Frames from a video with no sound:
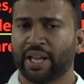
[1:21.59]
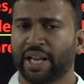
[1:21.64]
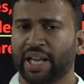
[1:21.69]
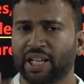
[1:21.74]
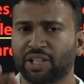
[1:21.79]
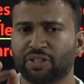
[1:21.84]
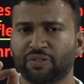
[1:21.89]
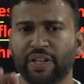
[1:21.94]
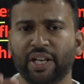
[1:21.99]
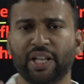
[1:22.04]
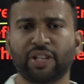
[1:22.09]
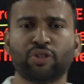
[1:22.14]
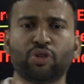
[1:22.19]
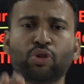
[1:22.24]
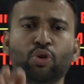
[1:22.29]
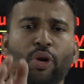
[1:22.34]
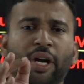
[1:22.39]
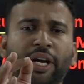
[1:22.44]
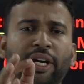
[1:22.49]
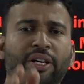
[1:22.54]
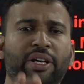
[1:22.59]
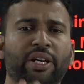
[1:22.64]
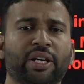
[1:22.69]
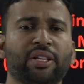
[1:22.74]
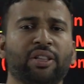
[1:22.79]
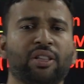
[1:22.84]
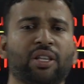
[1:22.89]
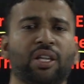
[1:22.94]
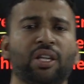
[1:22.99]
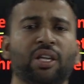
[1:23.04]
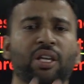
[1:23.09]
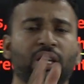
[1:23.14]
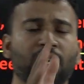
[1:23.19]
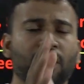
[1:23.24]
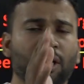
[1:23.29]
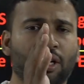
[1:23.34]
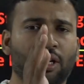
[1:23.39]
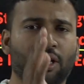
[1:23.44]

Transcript: as well as you had done the